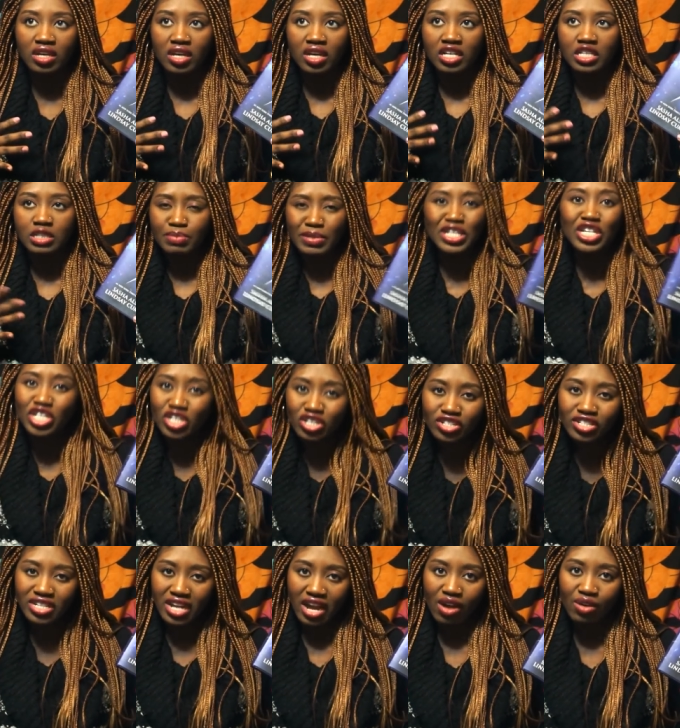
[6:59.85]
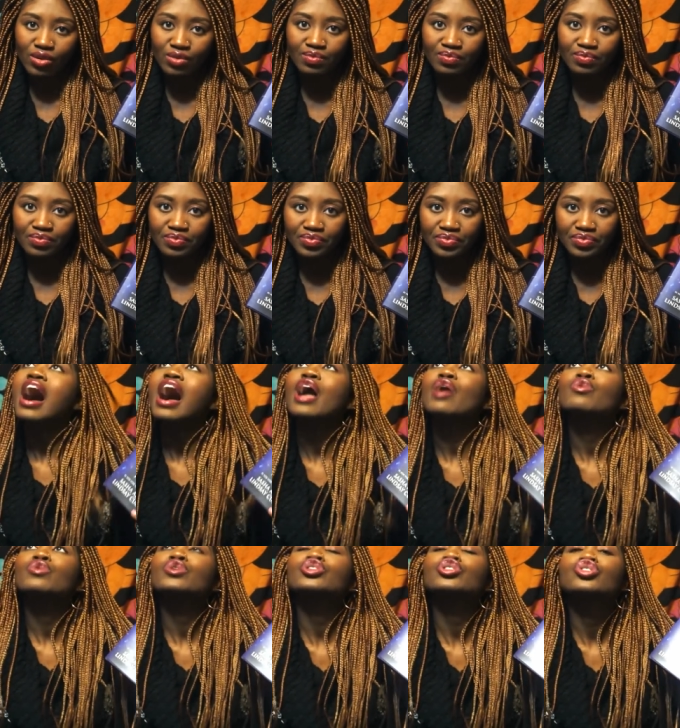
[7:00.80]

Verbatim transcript: it's been years now. I was